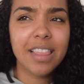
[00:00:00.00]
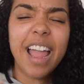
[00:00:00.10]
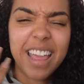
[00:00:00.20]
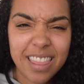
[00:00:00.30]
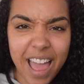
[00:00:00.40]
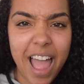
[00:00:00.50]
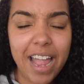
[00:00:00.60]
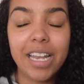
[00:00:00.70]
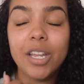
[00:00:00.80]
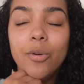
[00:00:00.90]
like
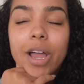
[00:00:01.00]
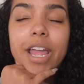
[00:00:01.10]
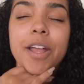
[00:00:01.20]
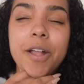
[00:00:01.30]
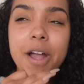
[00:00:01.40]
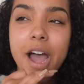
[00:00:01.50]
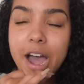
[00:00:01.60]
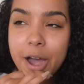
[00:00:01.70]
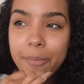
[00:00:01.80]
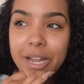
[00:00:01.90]
that anyway
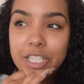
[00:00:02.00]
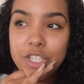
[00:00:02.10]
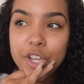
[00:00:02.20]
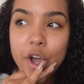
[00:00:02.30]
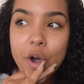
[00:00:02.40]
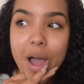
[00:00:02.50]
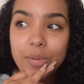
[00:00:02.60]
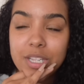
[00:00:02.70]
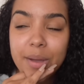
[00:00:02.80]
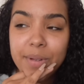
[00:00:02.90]
um, and so i
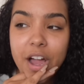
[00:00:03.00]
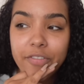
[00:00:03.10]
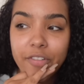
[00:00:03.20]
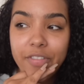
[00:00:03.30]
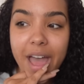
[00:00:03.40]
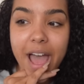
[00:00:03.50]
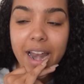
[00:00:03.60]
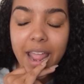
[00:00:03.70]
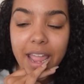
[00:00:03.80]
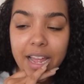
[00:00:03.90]
was coming off of
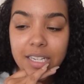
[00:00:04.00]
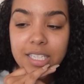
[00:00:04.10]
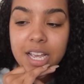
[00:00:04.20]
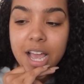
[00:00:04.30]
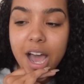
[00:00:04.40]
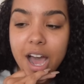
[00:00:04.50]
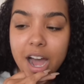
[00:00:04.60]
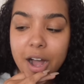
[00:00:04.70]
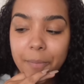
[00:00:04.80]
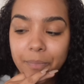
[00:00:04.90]
that and
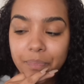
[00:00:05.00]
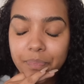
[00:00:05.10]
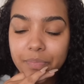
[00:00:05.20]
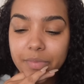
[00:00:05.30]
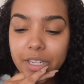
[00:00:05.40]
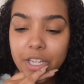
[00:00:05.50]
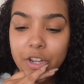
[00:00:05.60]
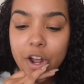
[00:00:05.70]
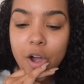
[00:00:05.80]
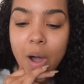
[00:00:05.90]
um,
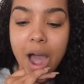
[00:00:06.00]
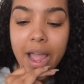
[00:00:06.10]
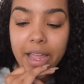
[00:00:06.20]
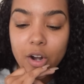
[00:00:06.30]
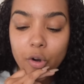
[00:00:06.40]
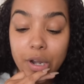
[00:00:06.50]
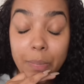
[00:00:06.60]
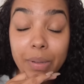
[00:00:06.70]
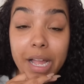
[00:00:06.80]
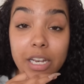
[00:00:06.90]
you know i had already
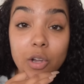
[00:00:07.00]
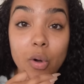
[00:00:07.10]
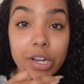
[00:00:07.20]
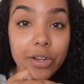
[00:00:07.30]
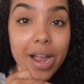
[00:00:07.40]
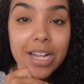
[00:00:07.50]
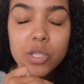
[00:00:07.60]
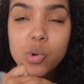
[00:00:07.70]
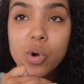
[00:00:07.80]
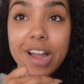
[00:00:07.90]
planned on going to grad
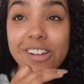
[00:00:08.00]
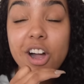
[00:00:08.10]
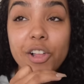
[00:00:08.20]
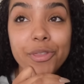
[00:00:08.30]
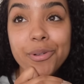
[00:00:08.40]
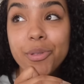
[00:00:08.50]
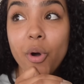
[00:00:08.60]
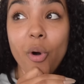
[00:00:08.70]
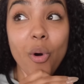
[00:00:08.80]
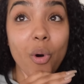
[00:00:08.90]
school i'd gone through
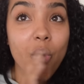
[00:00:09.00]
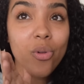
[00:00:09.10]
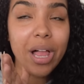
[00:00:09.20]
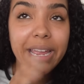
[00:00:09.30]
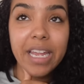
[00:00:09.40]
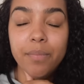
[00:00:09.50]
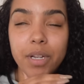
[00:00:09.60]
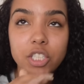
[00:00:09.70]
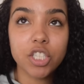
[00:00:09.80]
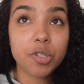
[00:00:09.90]
the whole like
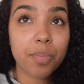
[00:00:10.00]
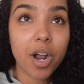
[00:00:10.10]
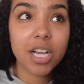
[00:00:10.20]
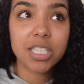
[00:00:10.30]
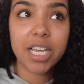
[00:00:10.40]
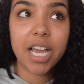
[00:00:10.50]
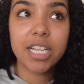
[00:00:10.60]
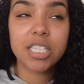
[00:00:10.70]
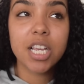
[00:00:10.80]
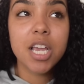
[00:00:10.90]
admissions
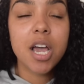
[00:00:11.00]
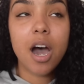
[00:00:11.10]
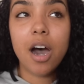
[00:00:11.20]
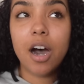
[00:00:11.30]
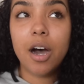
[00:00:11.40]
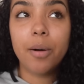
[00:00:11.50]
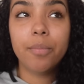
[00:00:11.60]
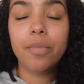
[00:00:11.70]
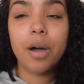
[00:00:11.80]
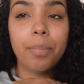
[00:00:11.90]
process
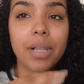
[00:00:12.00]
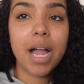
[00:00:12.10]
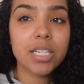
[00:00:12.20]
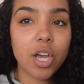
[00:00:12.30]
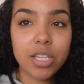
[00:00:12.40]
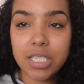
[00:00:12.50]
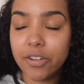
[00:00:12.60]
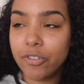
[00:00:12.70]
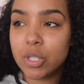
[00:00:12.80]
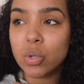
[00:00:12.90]
um, applying to all these
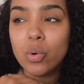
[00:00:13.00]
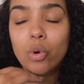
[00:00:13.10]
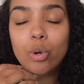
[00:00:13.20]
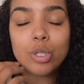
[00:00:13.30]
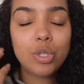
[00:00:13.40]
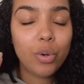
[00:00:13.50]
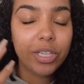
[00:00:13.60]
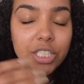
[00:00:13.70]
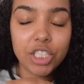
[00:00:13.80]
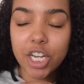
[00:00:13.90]
different schools,
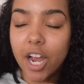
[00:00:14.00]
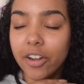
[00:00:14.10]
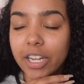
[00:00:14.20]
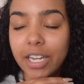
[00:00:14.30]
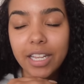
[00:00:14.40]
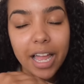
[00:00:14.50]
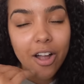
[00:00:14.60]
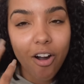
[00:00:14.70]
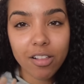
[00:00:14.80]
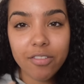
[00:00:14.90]
doing the GRE, like
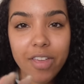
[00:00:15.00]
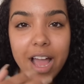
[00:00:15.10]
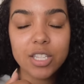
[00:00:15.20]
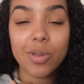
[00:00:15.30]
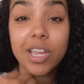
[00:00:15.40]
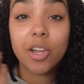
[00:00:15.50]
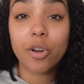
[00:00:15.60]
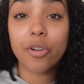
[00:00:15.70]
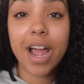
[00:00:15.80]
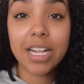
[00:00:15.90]
all of that, so I could go
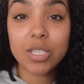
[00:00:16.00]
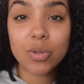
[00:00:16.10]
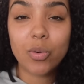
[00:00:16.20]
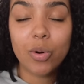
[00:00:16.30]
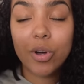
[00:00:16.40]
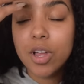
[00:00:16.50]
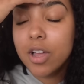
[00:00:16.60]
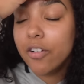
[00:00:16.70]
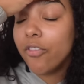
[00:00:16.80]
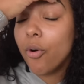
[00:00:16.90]
to grad school
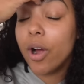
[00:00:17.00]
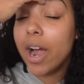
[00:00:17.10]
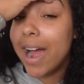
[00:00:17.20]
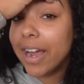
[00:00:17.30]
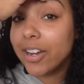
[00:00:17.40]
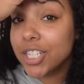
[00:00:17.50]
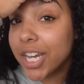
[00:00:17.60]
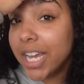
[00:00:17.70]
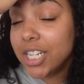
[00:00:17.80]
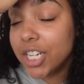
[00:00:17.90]
for higher
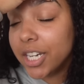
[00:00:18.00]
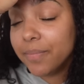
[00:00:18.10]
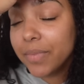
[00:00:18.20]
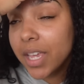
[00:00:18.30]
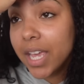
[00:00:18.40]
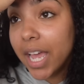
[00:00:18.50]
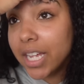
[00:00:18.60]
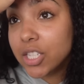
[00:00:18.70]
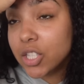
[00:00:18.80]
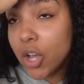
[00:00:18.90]
education.
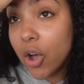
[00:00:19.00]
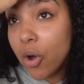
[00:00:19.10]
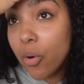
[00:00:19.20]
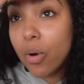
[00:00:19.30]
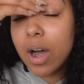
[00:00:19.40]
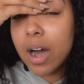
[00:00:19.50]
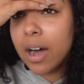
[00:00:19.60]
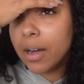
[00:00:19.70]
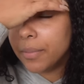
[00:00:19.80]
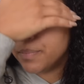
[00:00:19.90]
And so
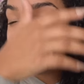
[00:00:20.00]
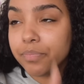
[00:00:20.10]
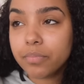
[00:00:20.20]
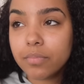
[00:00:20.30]
um,